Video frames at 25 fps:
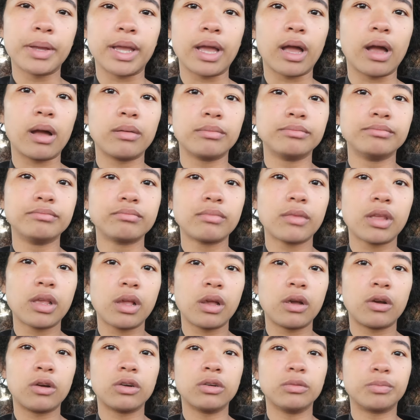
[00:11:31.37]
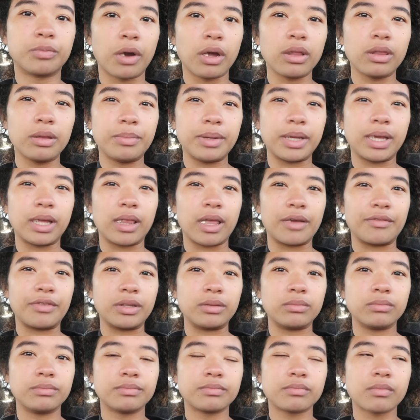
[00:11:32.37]
but yeah, it'll probably be
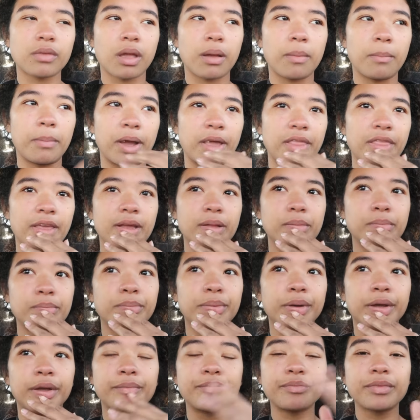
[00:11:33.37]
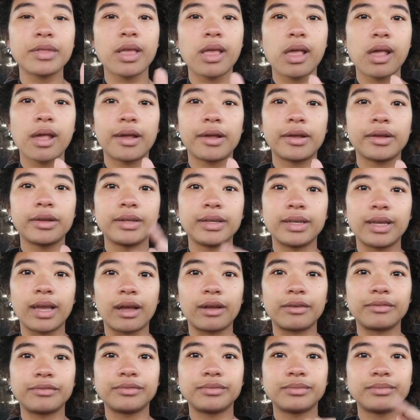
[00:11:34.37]
11 by then, but
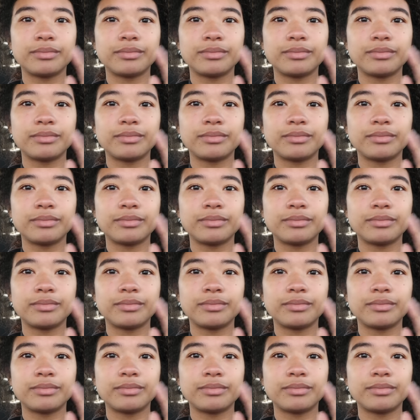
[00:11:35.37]
yeah.